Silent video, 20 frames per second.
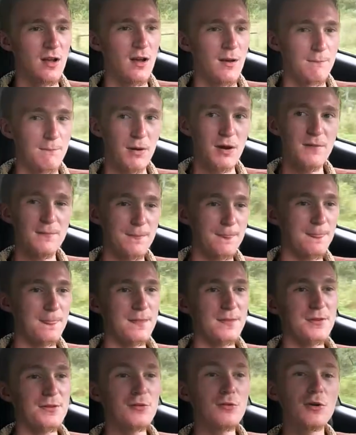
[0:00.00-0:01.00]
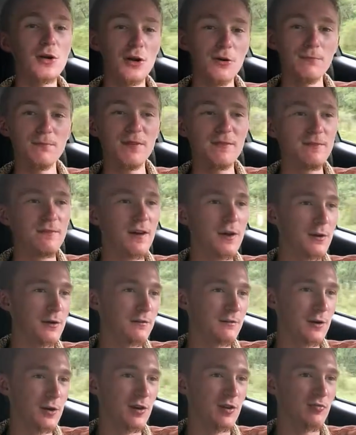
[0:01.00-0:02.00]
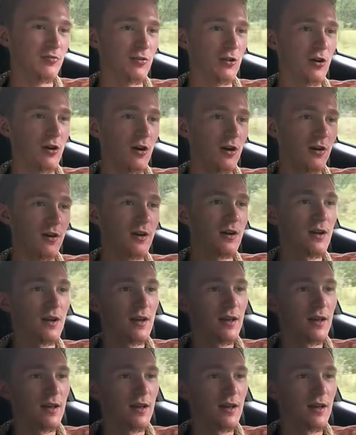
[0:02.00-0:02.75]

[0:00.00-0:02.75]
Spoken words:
But you could be very, very wrong.